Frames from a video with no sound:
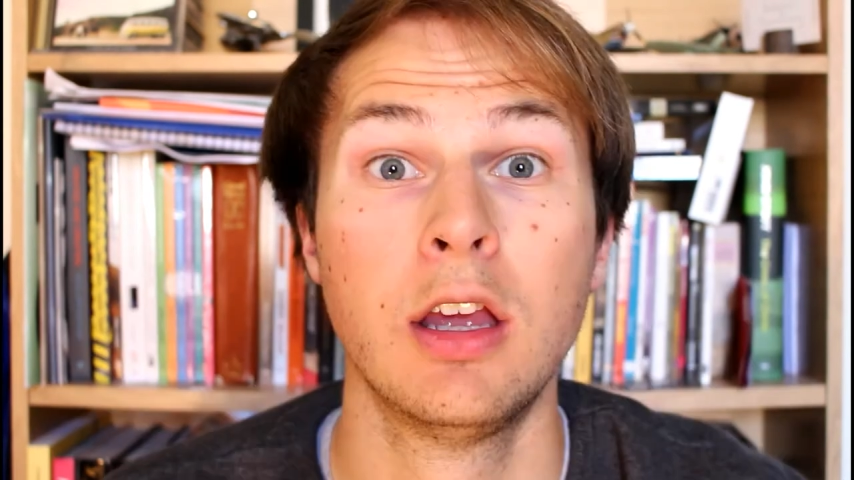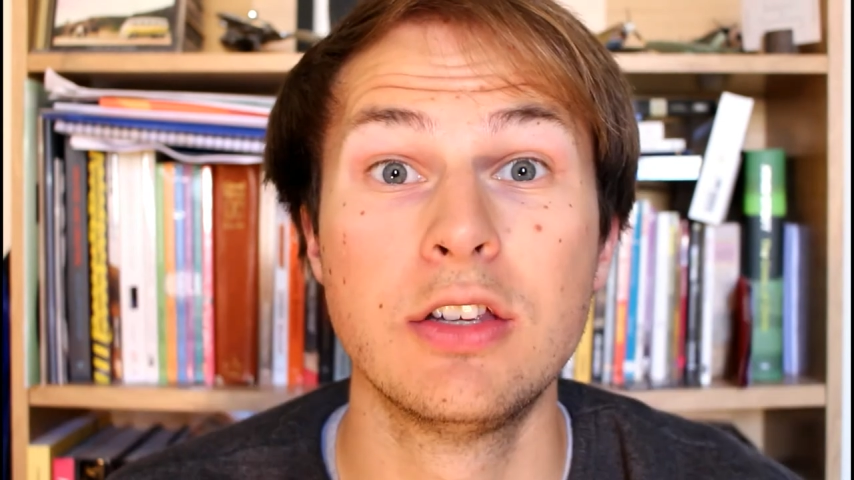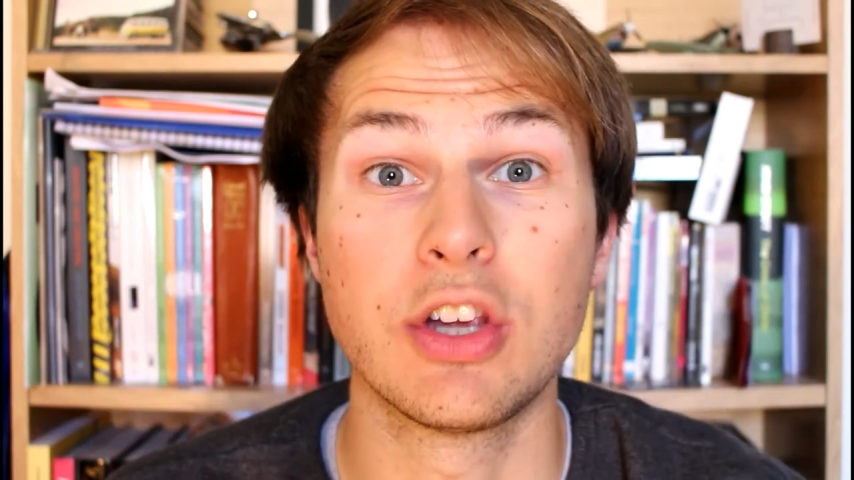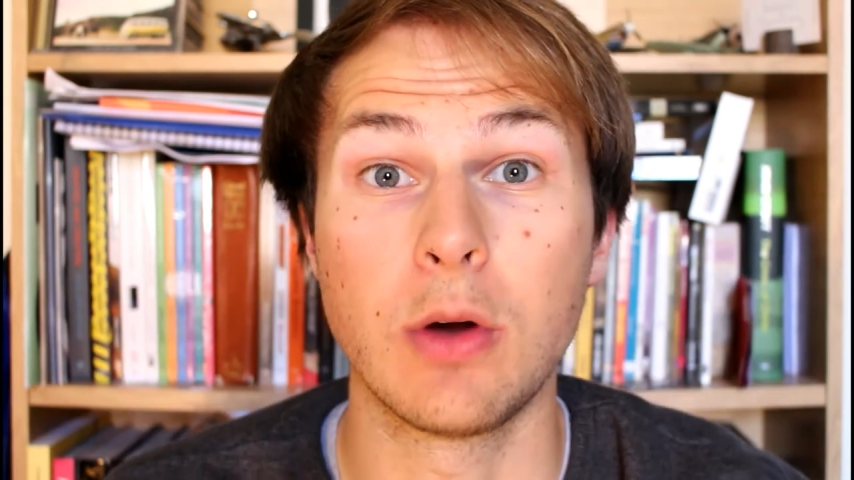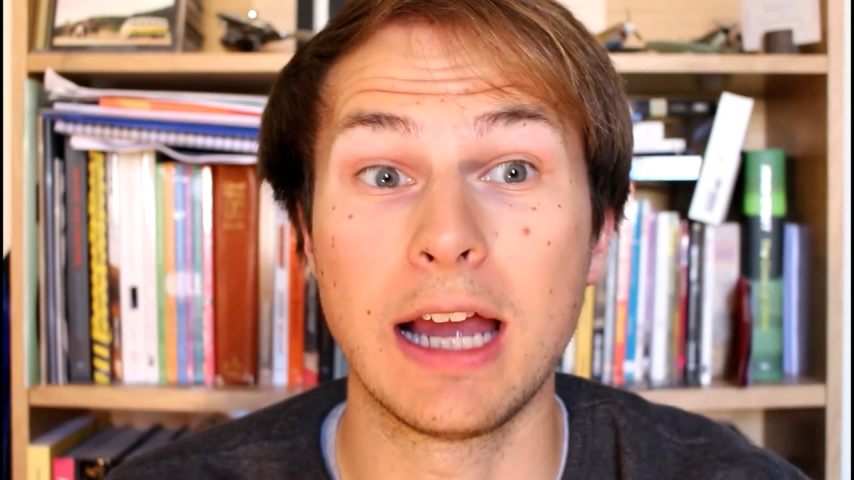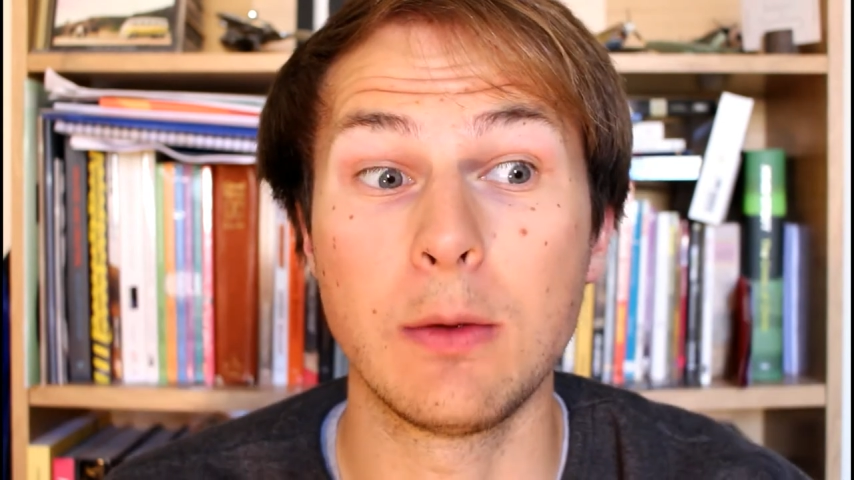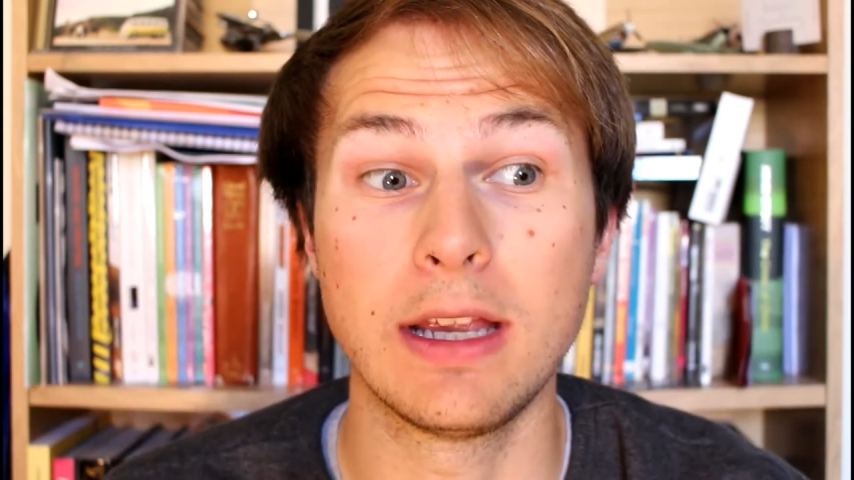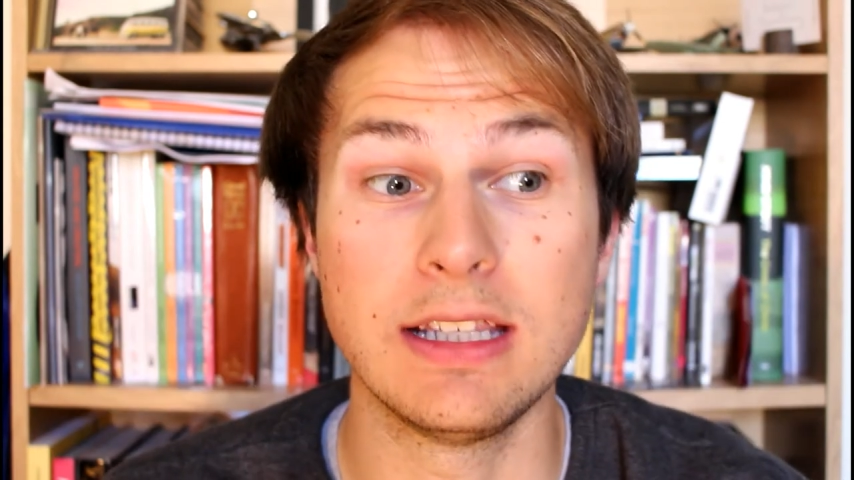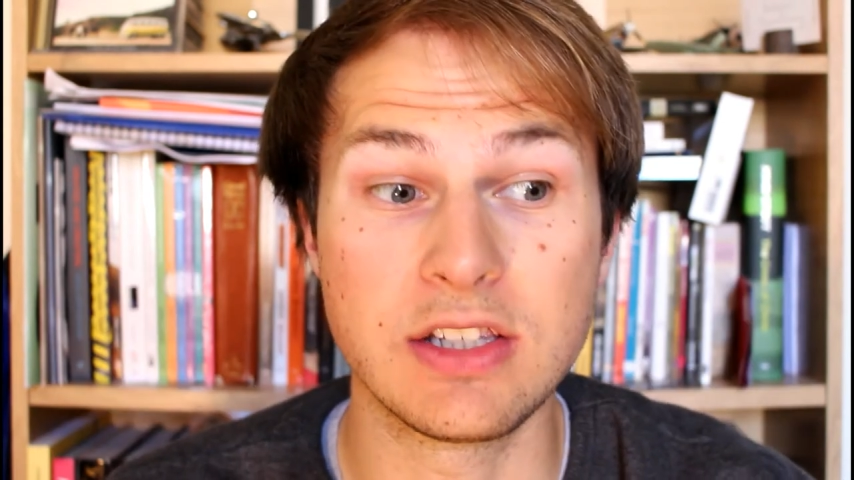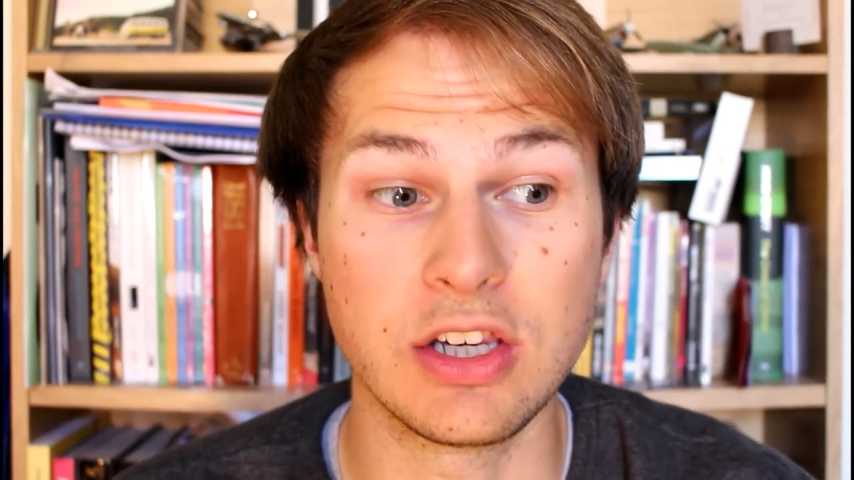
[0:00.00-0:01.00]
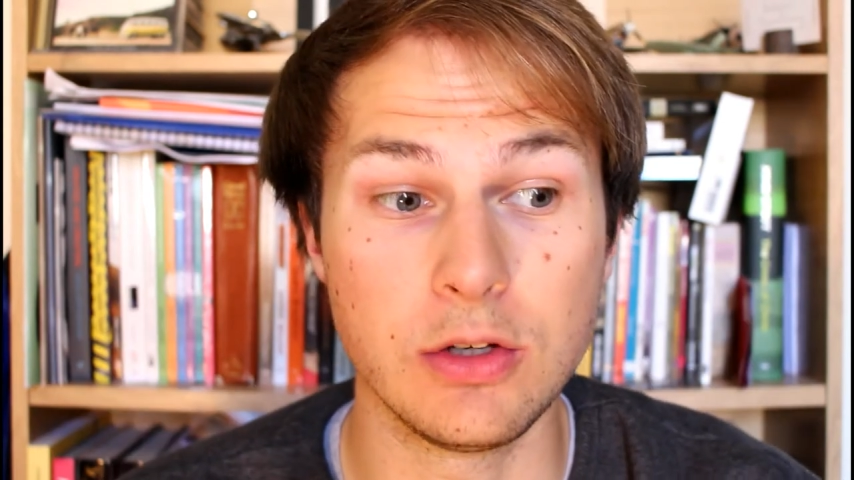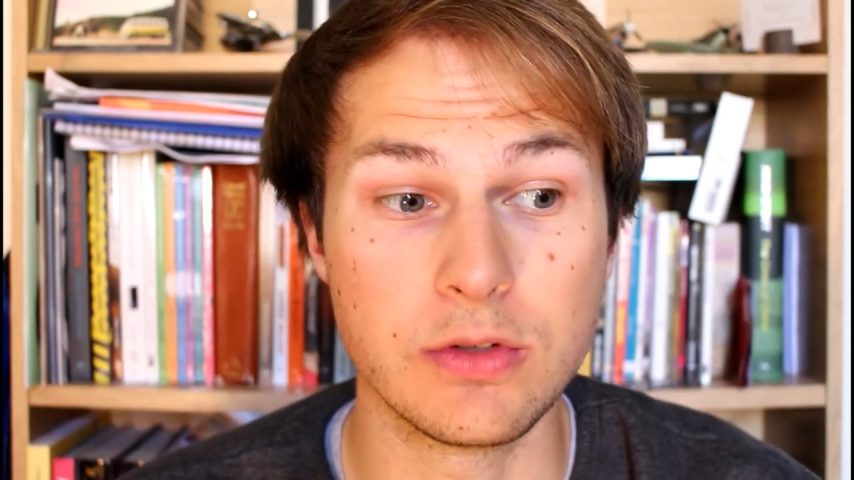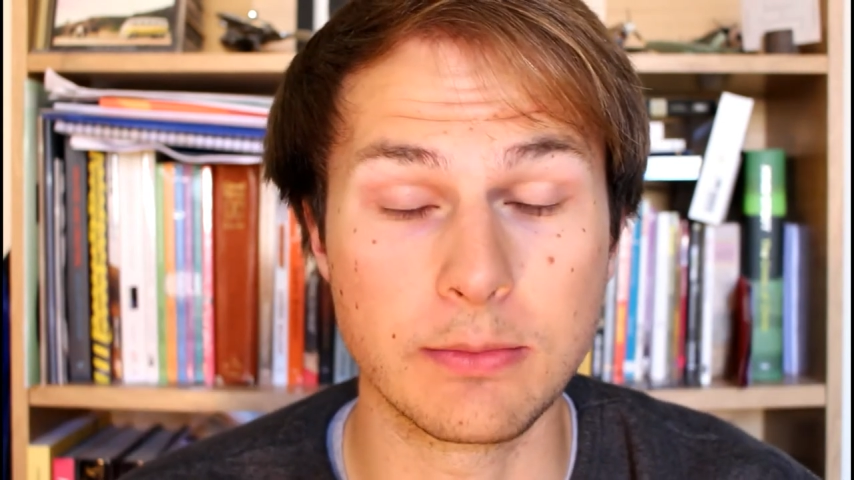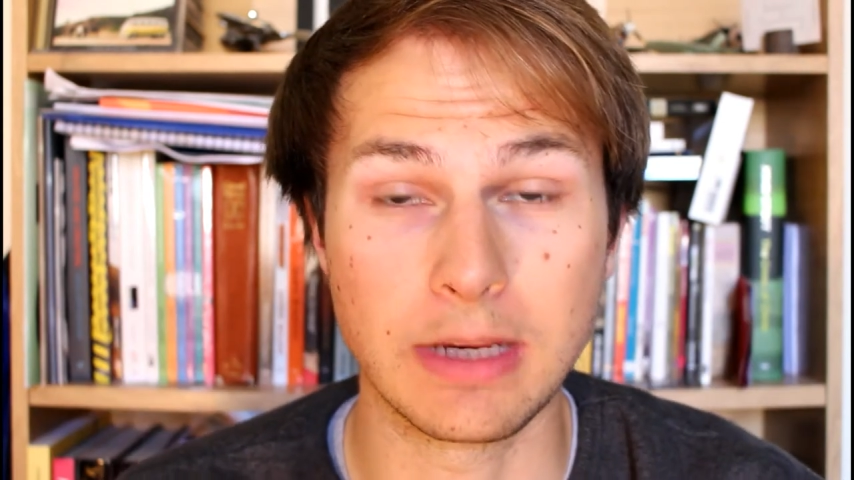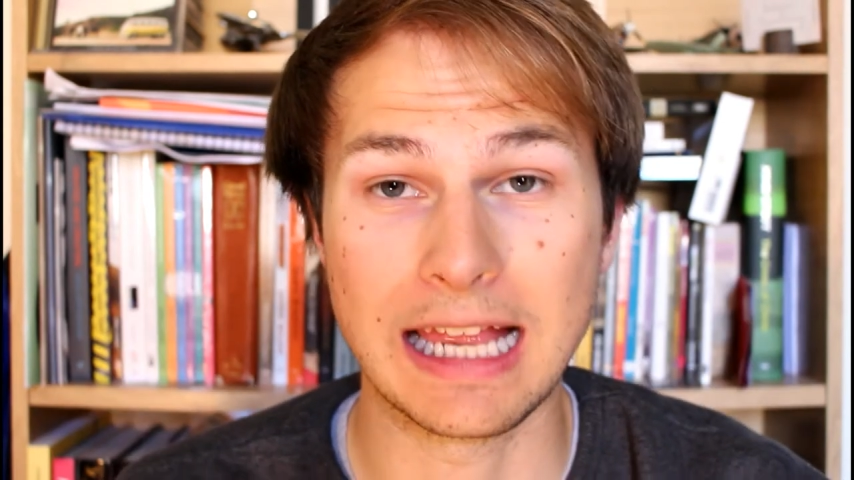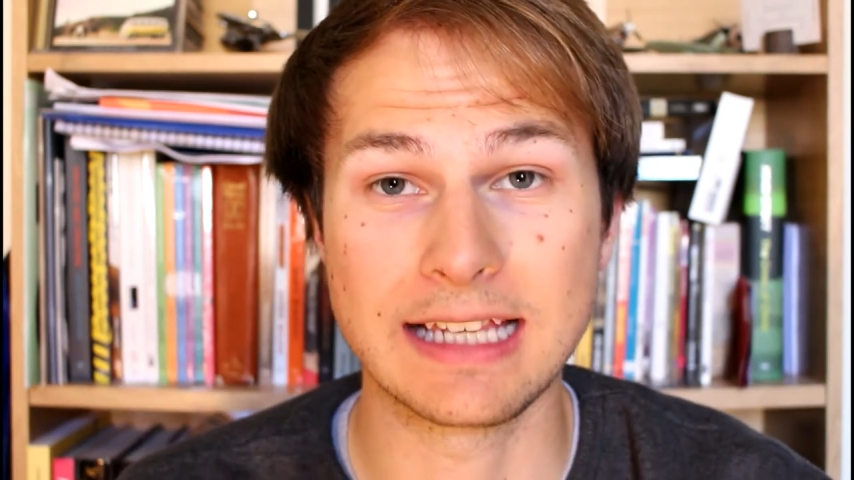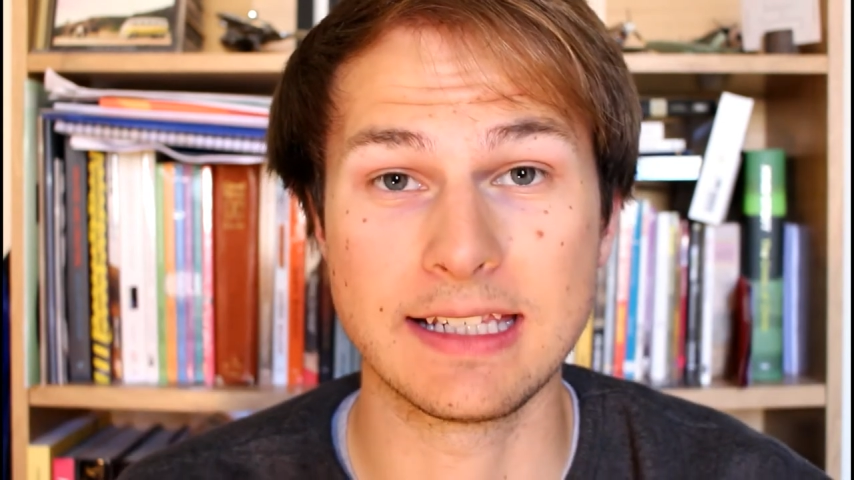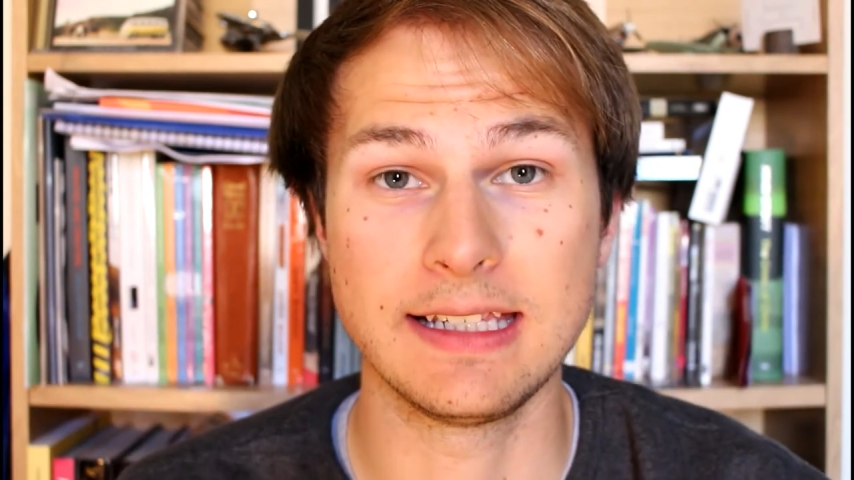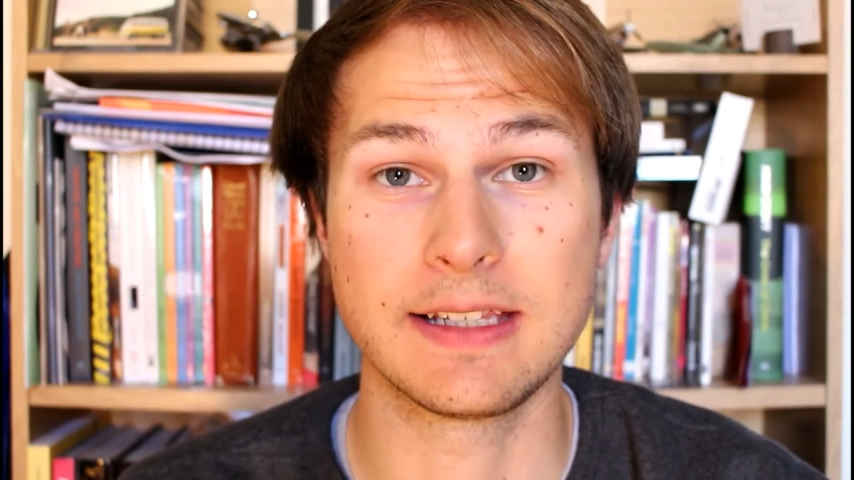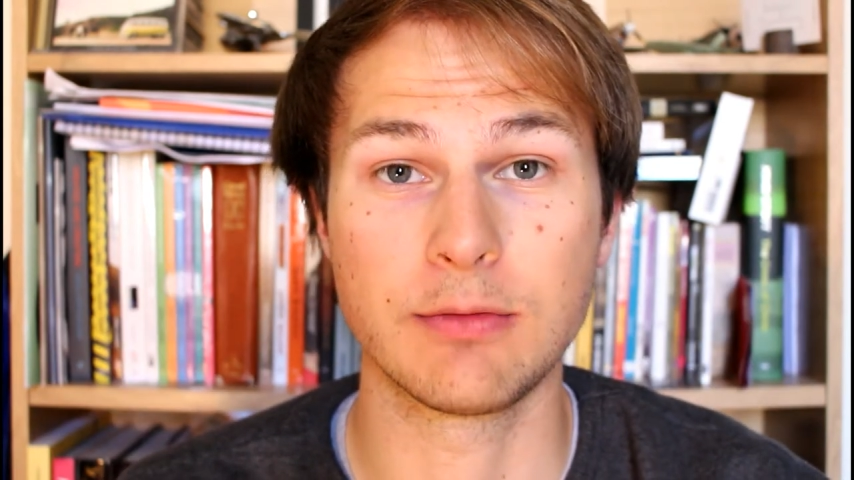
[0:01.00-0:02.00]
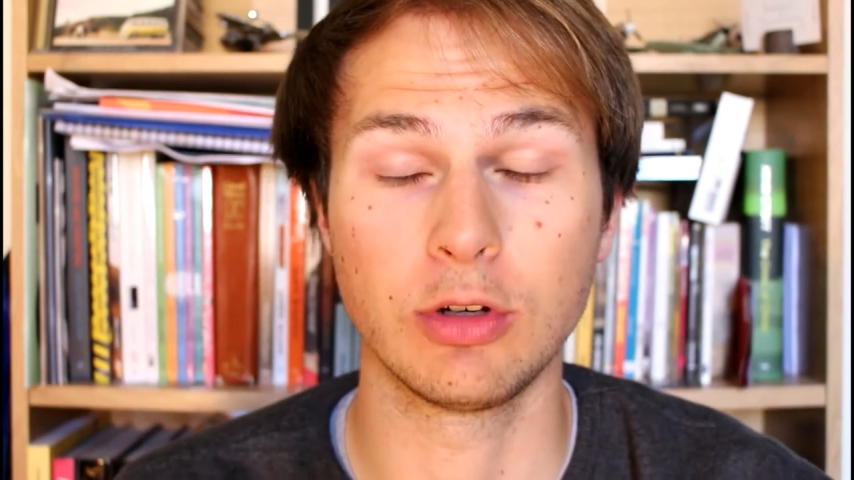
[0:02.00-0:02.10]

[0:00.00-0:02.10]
So I went to some classes